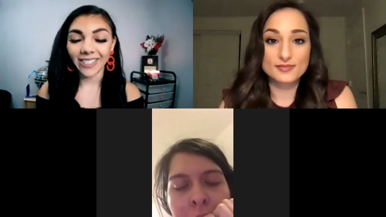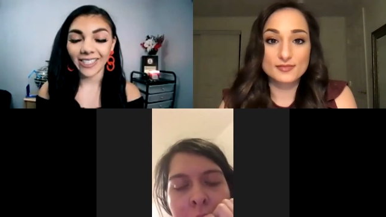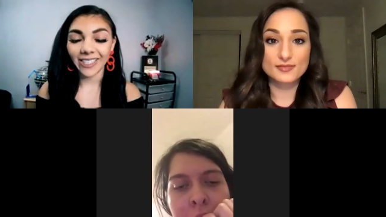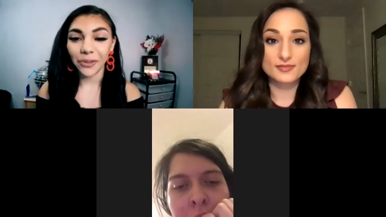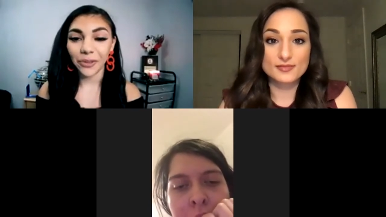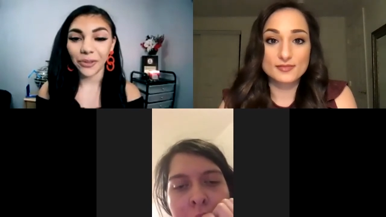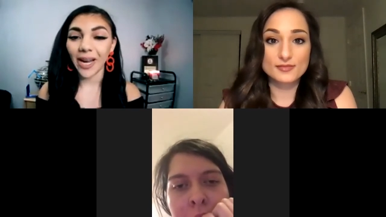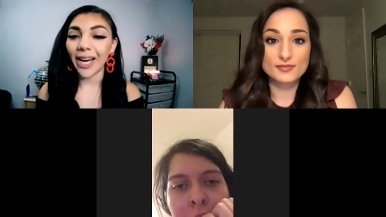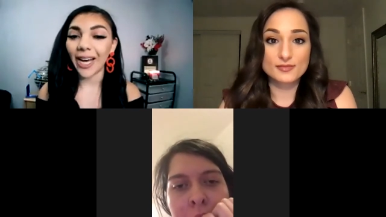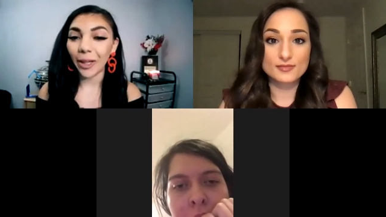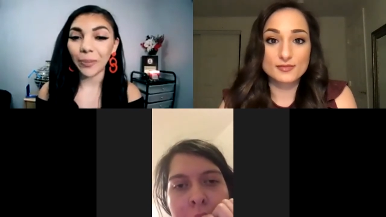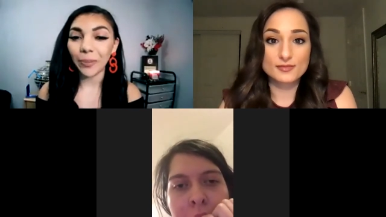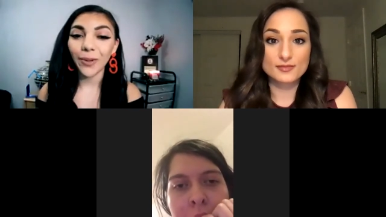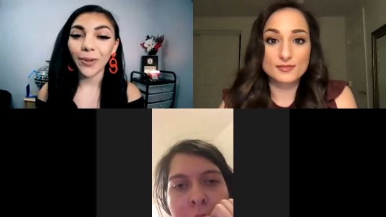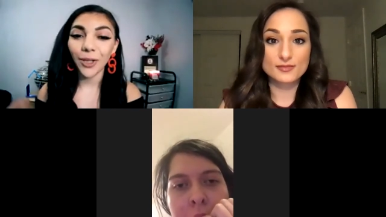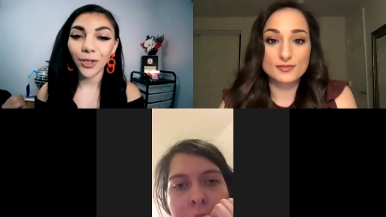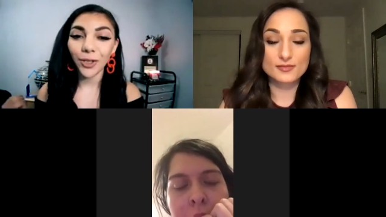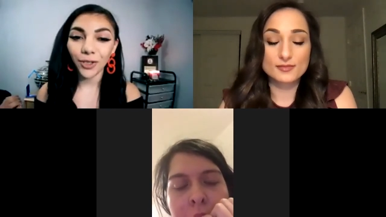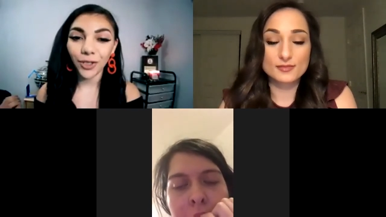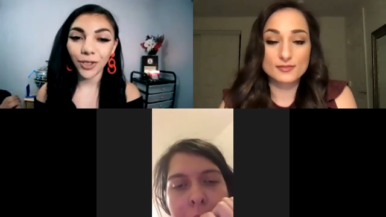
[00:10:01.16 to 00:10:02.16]
Speaker 1: to help
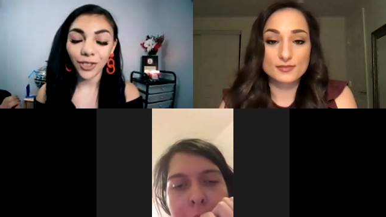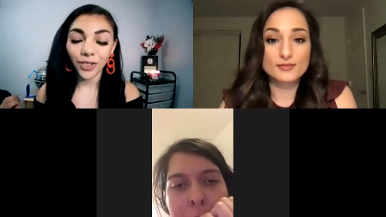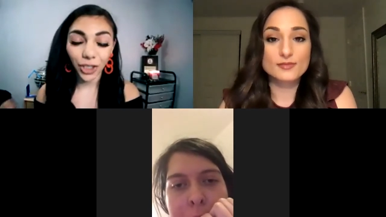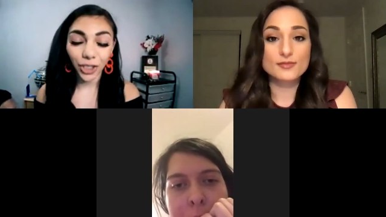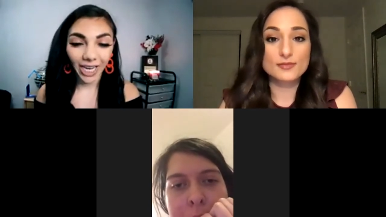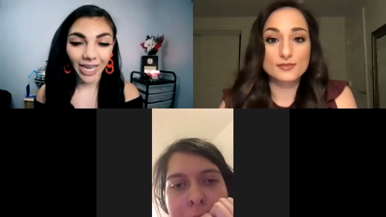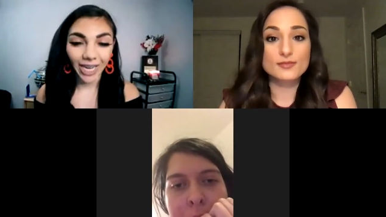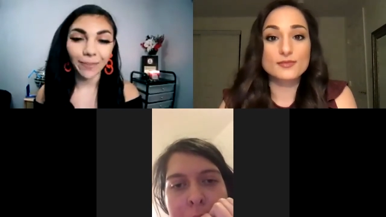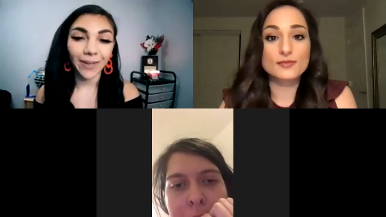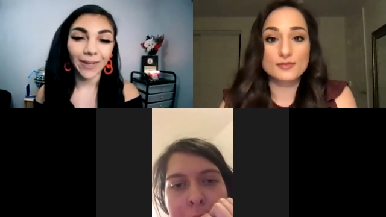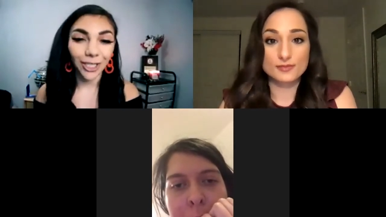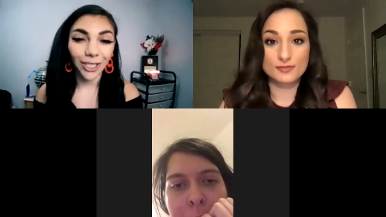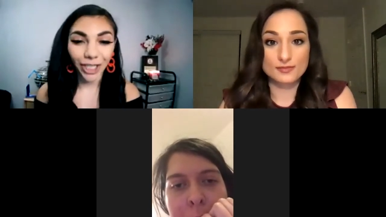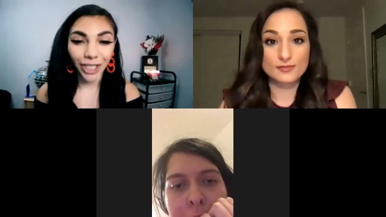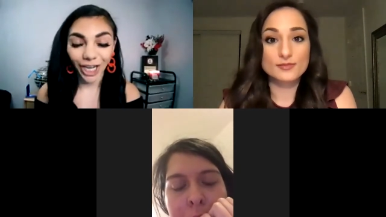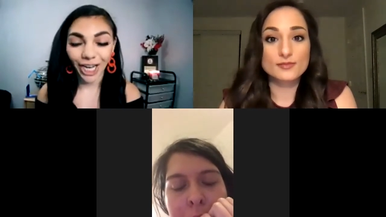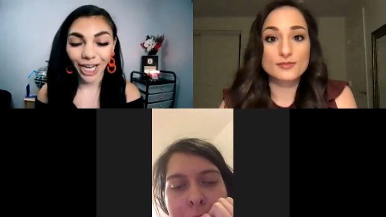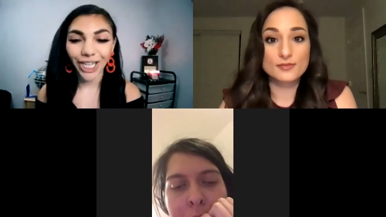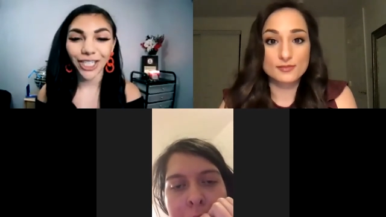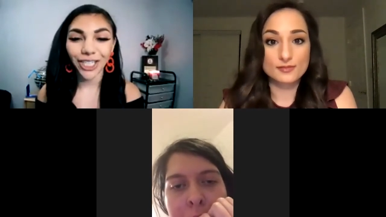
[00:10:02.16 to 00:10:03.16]
shape and
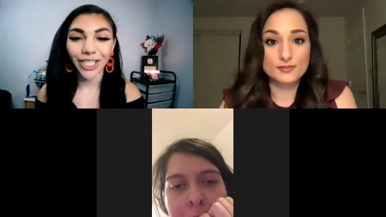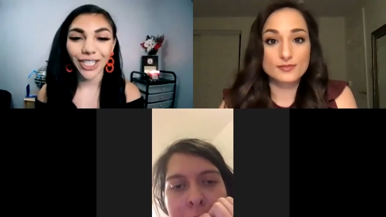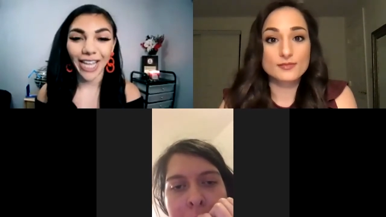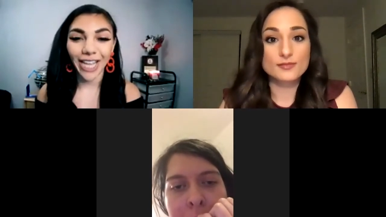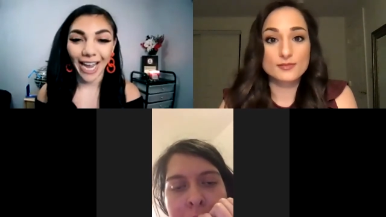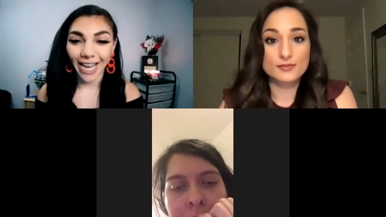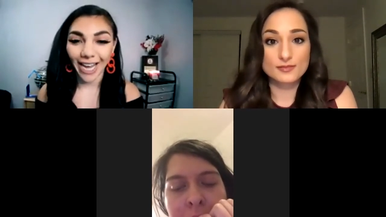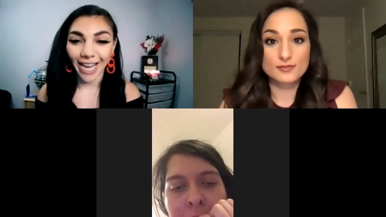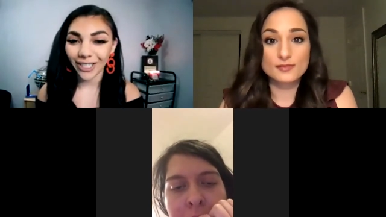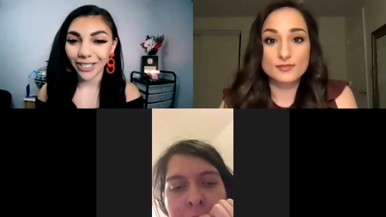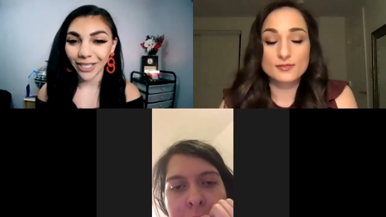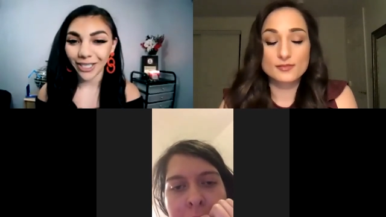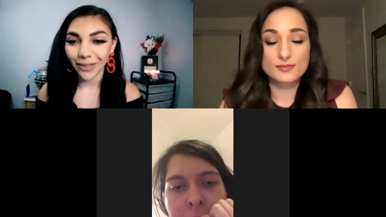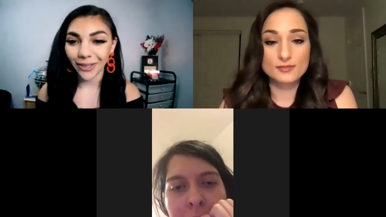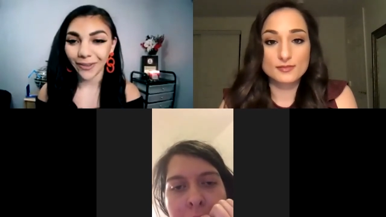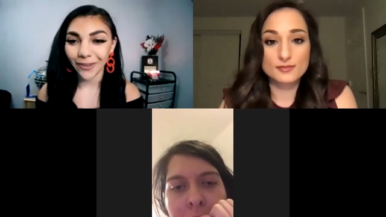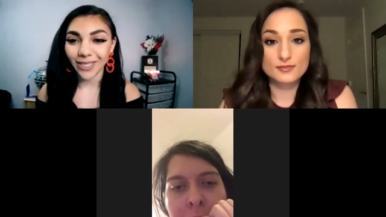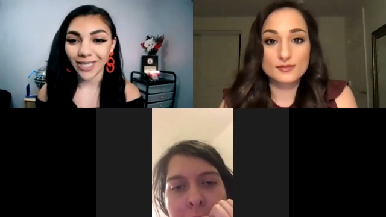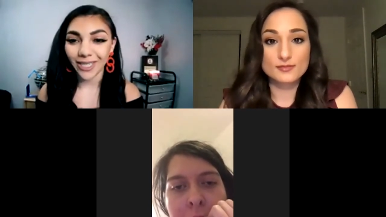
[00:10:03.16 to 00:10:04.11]
change the attitudes and